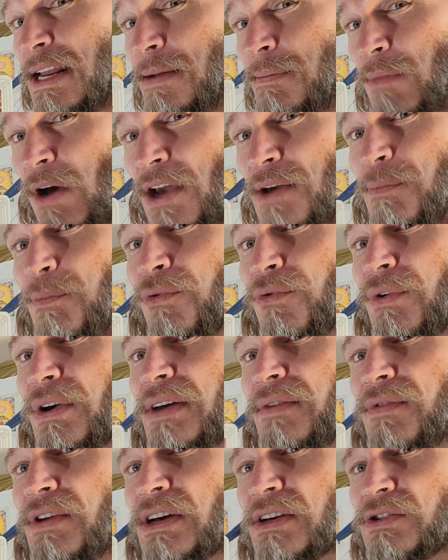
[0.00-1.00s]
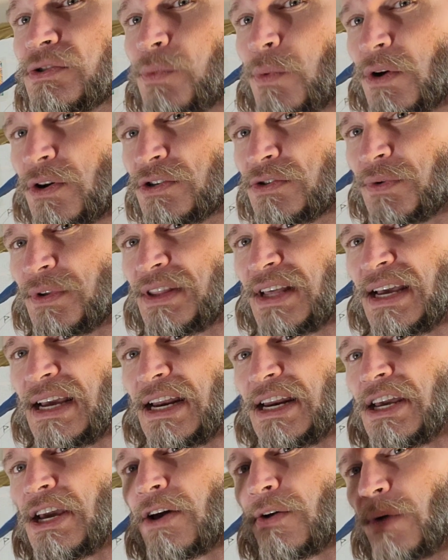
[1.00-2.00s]
in my previous works with the
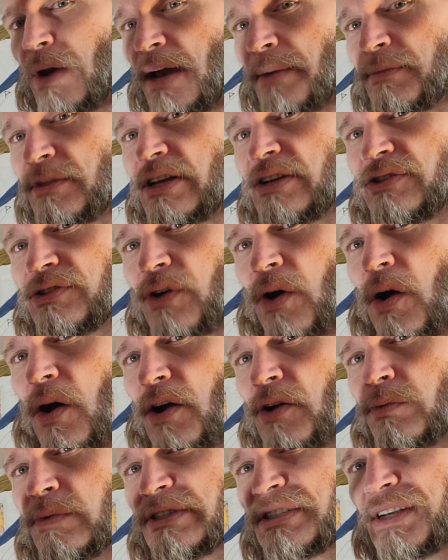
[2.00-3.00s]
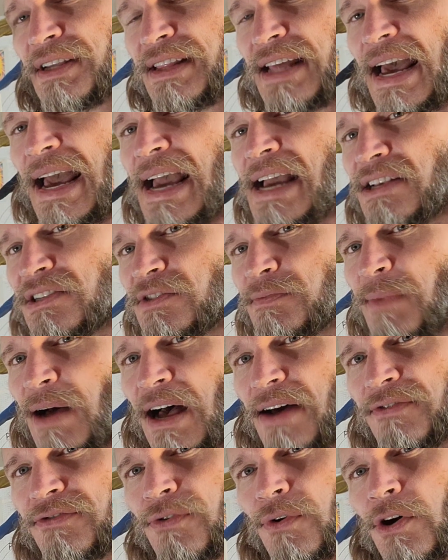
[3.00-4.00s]
Enneagram, this card was in the 8th
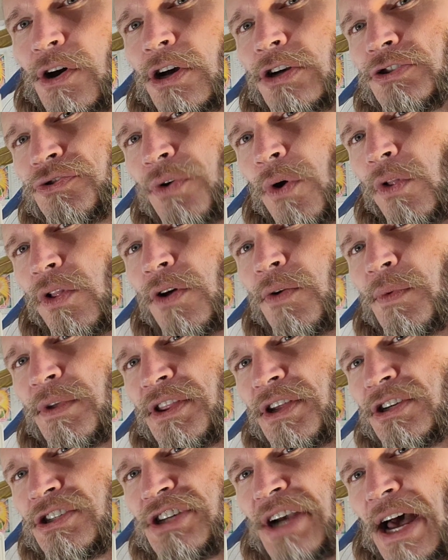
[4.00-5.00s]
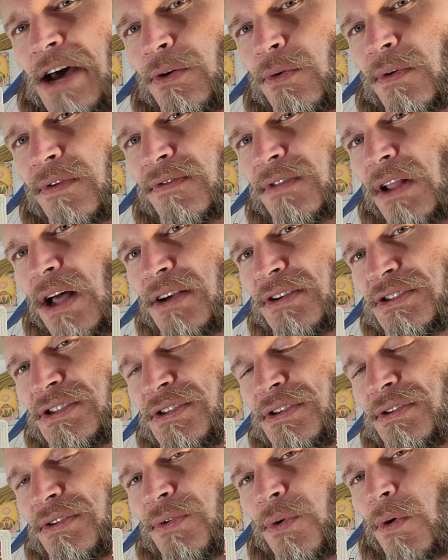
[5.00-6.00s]
spot for a controller with a shadow of
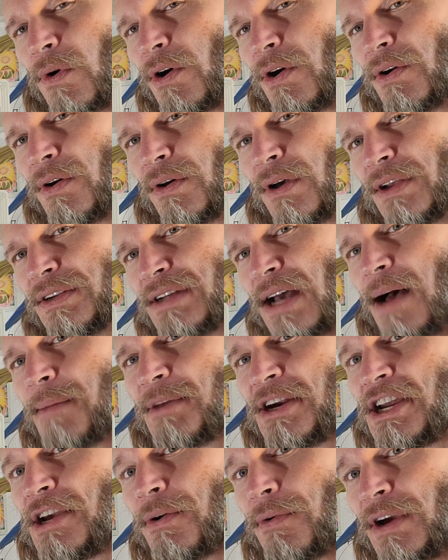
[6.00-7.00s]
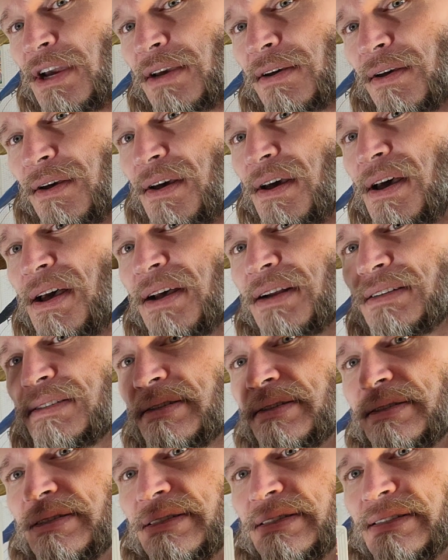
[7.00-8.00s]
lust or domineering.
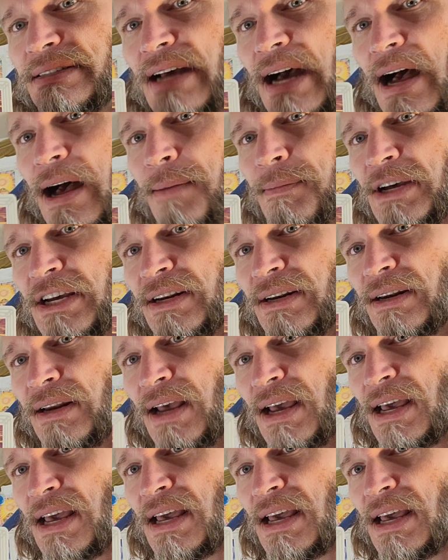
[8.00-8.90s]
Domineering.